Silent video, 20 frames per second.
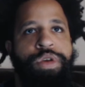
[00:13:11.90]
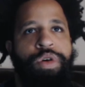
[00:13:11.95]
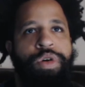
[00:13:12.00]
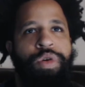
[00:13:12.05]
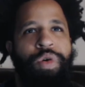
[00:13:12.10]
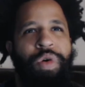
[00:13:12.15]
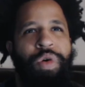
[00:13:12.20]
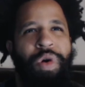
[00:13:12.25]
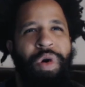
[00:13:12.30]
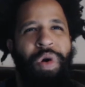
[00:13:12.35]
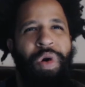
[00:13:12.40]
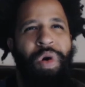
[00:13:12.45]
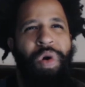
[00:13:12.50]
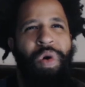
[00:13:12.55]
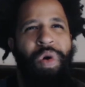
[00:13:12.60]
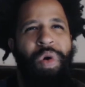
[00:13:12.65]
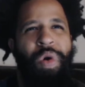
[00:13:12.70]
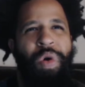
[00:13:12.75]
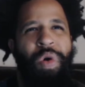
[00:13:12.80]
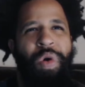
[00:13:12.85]

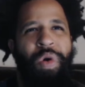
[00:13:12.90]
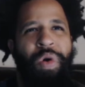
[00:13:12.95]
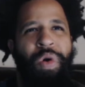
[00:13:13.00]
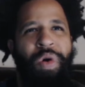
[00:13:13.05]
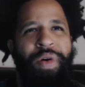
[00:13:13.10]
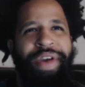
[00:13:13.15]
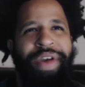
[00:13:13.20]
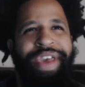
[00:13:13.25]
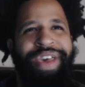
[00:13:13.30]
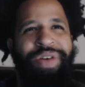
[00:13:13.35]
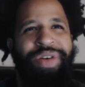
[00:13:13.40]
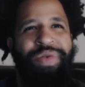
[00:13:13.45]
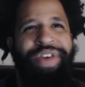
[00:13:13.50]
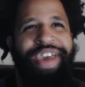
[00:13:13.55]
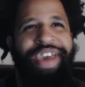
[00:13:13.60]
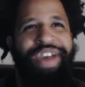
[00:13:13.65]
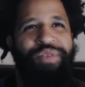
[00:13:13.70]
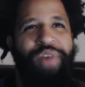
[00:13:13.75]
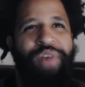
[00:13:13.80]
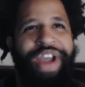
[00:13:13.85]
Oh, heel
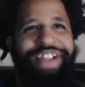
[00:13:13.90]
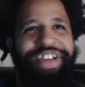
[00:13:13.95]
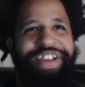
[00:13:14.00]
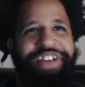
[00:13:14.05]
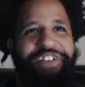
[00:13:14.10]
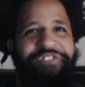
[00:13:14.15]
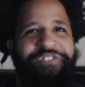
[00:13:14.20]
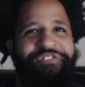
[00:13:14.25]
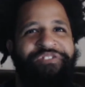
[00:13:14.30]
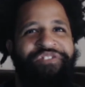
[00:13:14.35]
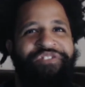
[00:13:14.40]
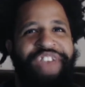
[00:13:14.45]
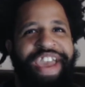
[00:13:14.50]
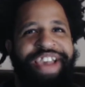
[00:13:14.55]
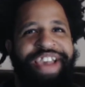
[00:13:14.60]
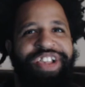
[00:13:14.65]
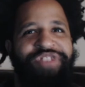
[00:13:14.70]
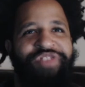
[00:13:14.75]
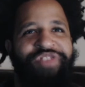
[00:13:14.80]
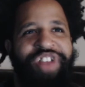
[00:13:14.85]
kick right to the
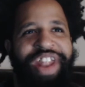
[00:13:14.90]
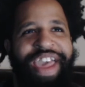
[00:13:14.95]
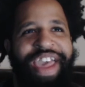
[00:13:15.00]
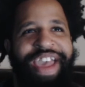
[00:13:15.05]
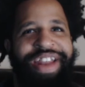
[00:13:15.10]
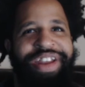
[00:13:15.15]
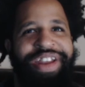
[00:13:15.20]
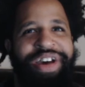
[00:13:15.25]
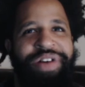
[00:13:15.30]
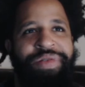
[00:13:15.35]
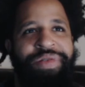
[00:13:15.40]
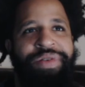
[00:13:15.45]
face for Lando.